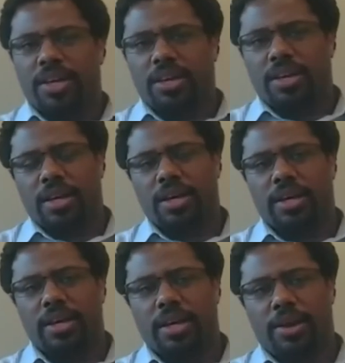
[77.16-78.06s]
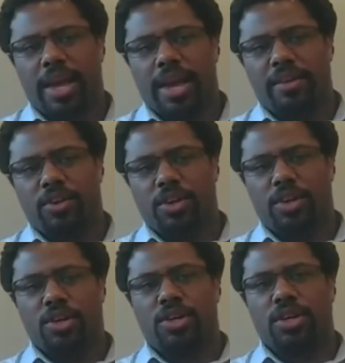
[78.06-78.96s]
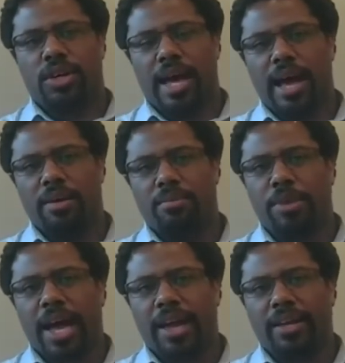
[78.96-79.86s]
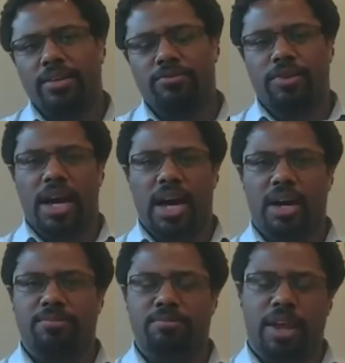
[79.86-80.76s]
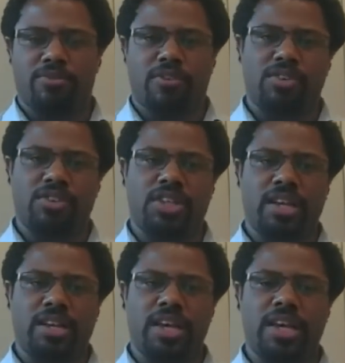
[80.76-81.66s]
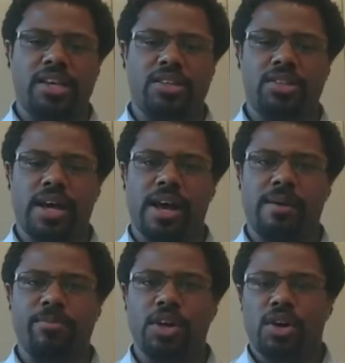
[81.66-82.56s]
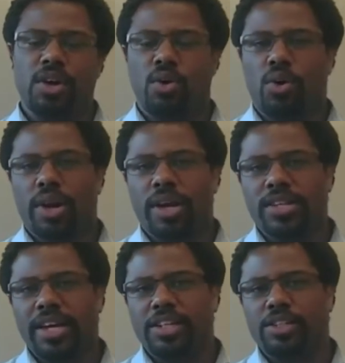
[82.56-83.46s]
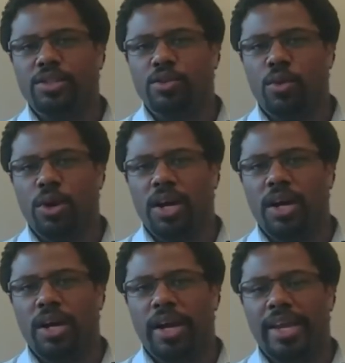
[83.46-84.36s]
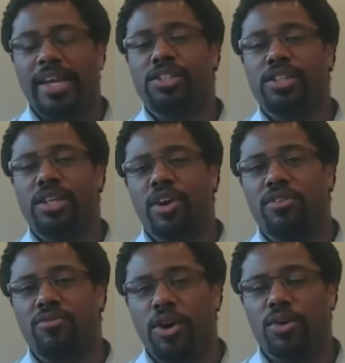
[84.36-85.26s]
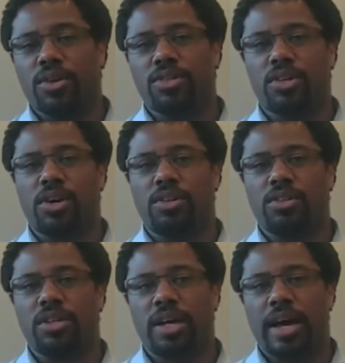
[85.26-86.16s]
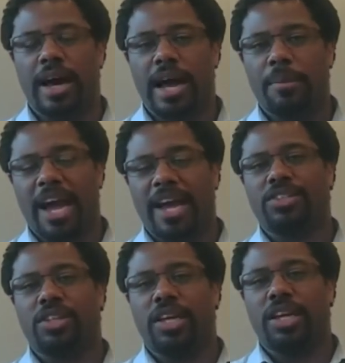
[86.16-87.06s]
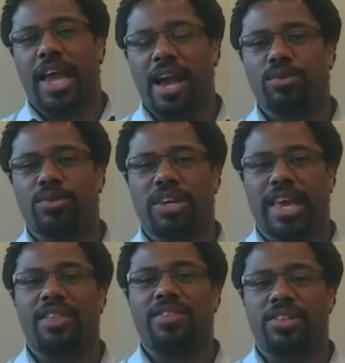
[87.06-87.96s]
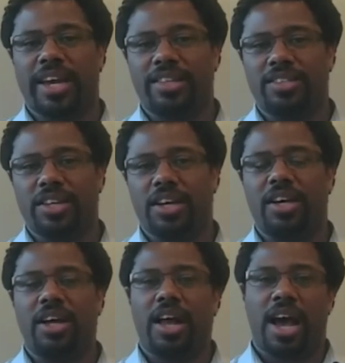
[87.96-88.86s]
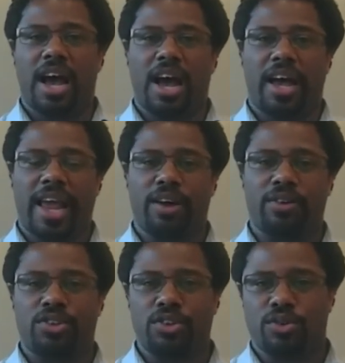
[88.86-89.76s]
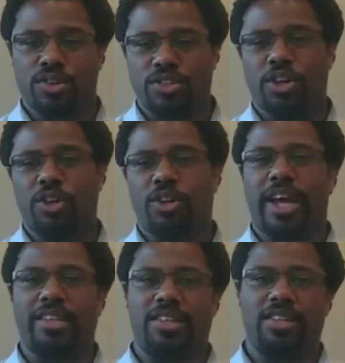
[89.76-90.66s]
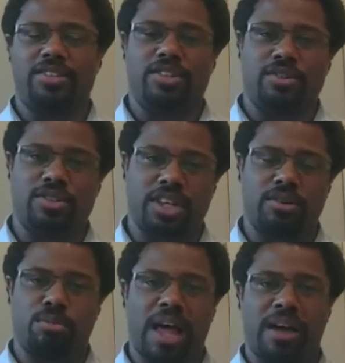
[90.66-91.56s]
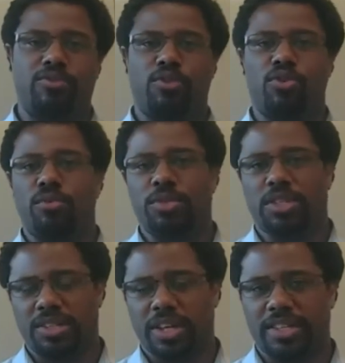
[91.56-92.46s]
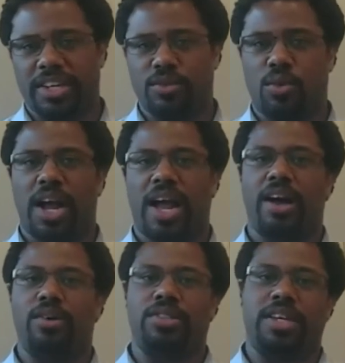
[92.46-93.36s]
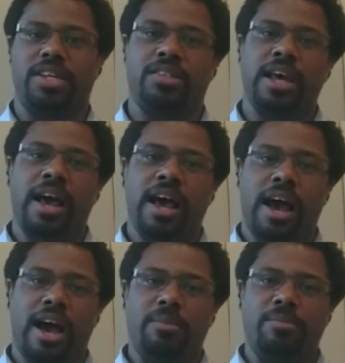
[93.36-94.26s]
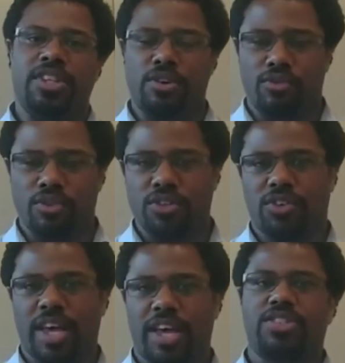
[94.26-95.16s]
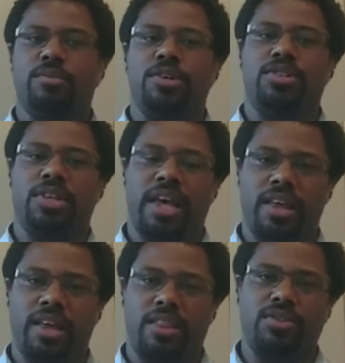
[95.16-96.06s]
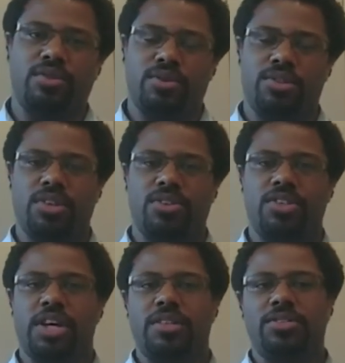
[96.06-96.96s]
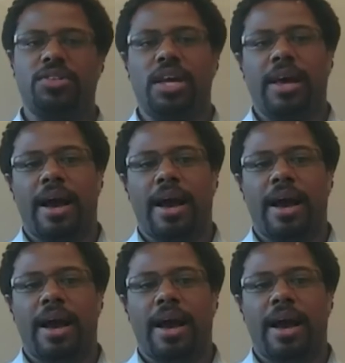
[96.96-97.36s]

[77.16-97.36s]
I think, you know, Kate, if you look uh, back uh, you know, five or ten years, um, organizations were initially very focused on um, actually how to gather data uh, and how to consolidate into single platforms like data warehouses, um, single views of customers, and, and those sorts of terms.